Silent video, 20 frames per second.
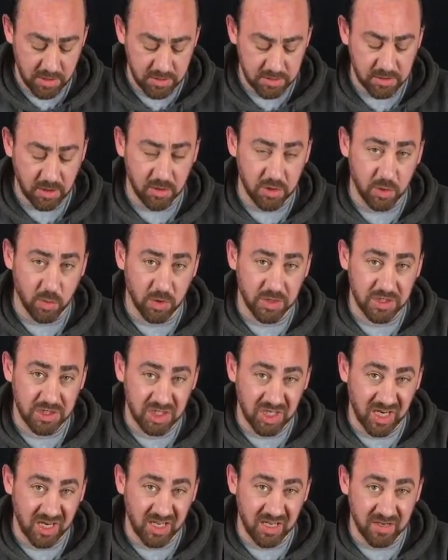So you want to
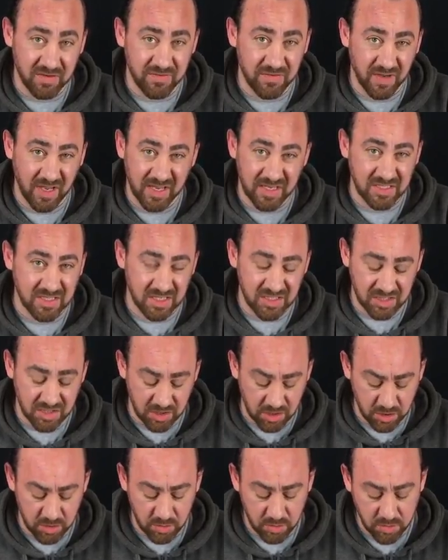check it for excess
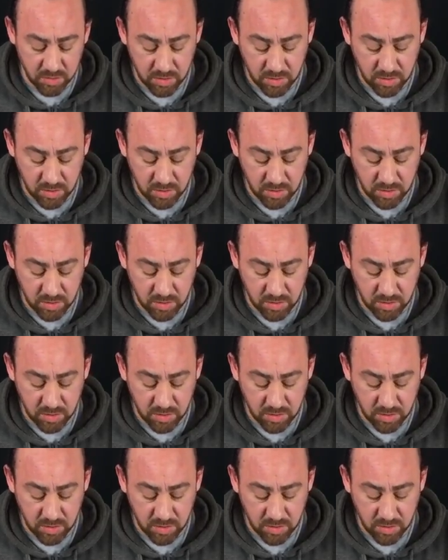glue,